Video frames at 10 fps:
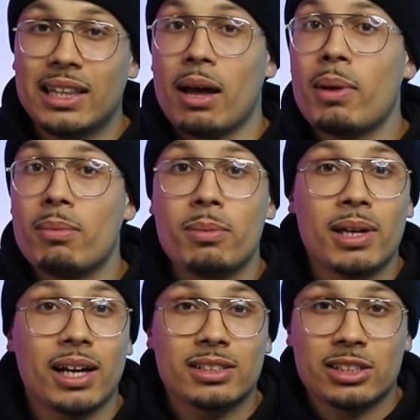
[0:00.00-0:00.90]
That may be
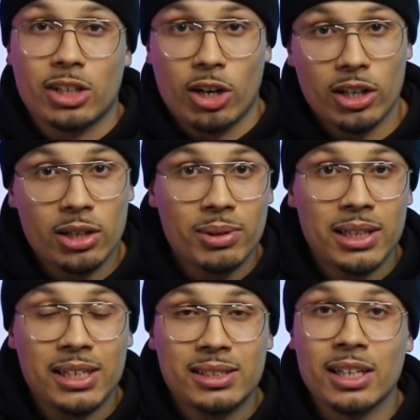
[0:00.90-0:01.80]
because it's an early
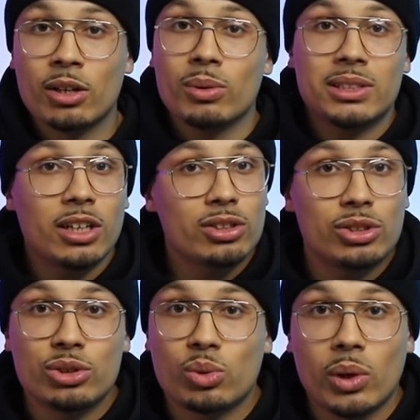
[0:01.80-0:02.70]
release, retails
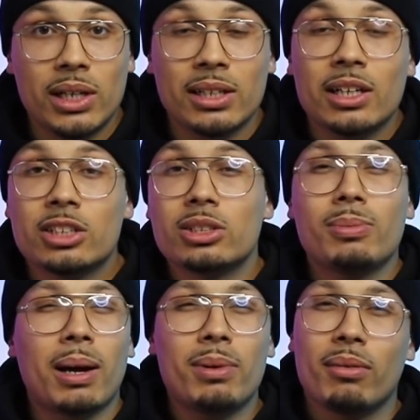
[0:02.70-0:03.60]
$220, so you
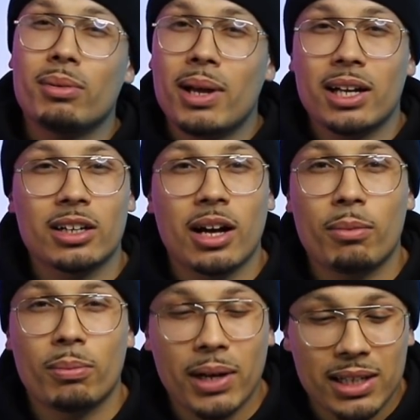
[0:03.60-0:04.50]
might be able to make a
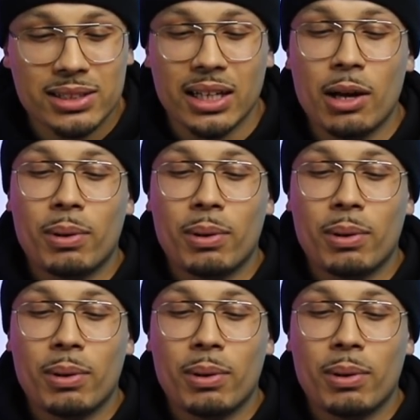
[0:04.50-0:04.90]
couple bucks,